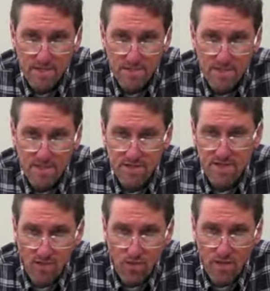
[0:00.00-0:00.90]
So this
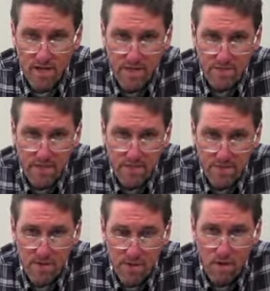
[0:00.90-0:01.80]
is a way to get
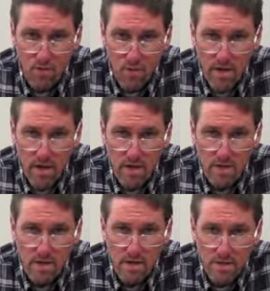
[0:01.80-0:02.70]
people a long way
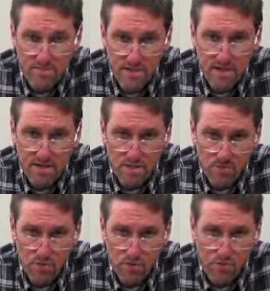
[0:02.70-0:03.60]
via a
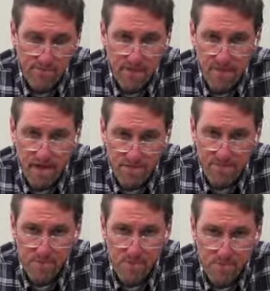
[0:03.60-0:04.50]
commute, via a
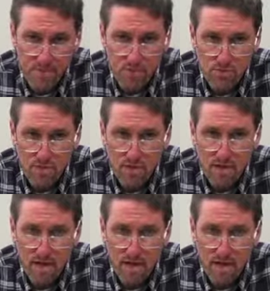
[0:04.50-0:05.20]
comfortable commute.